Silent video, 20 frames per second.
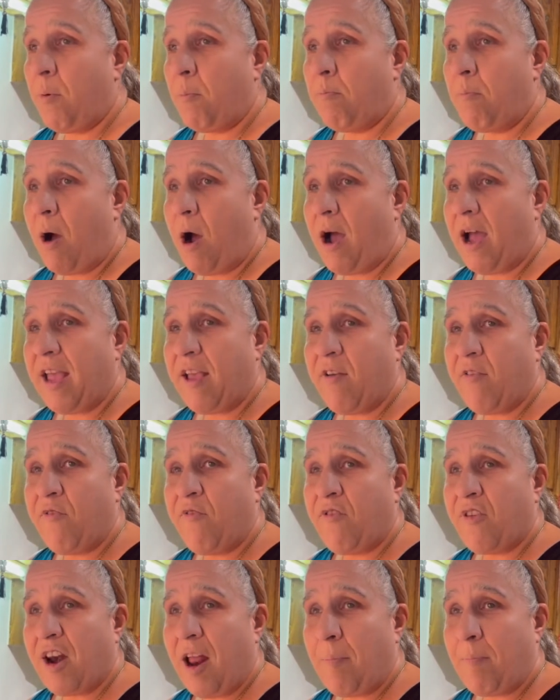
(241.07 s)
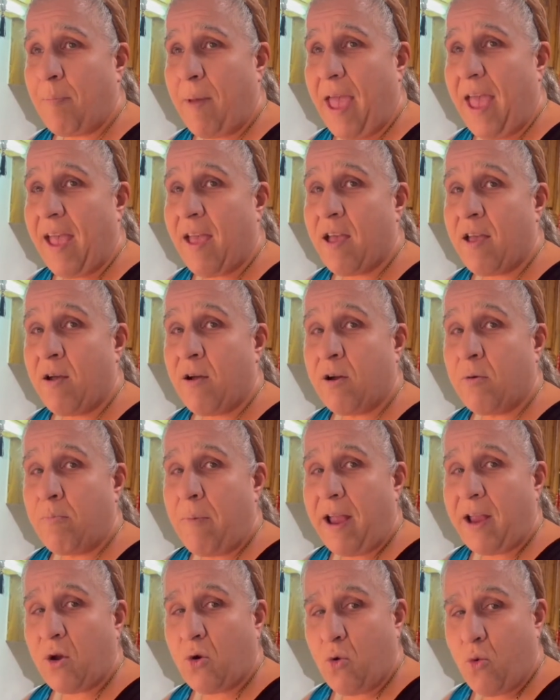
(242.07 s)
my frappe,
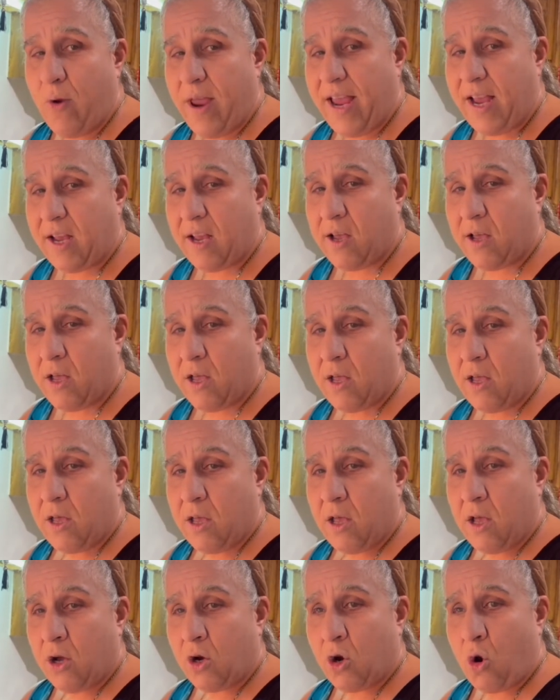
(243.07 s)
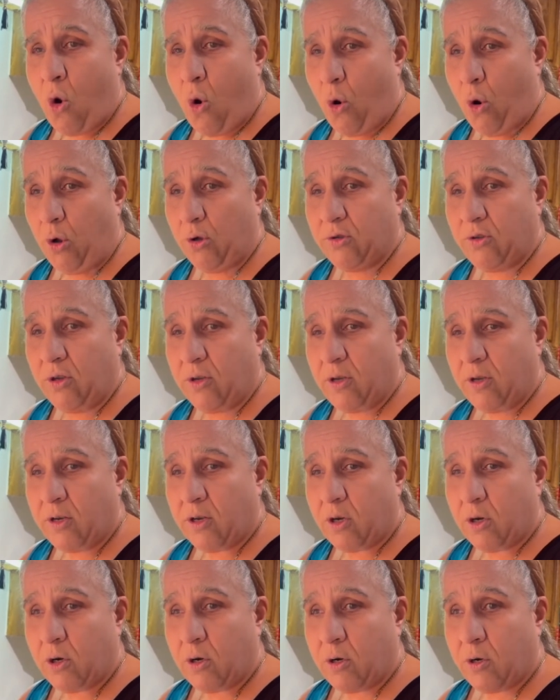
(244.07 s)
my Greek cold
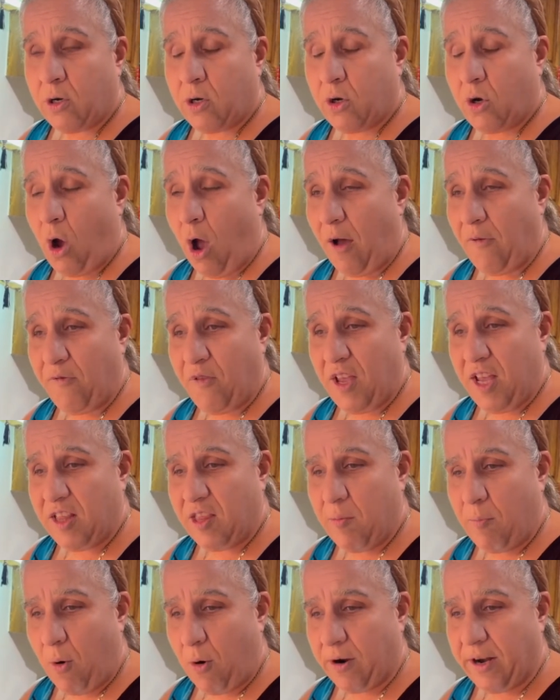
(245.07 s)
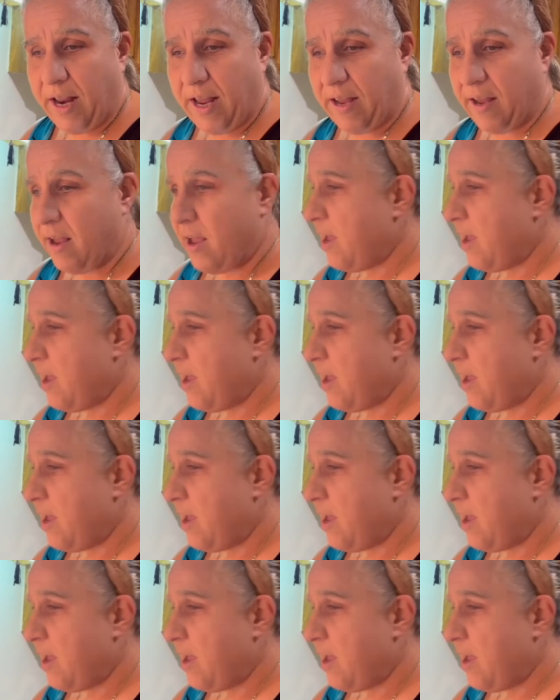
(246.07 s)
coffee in the morning.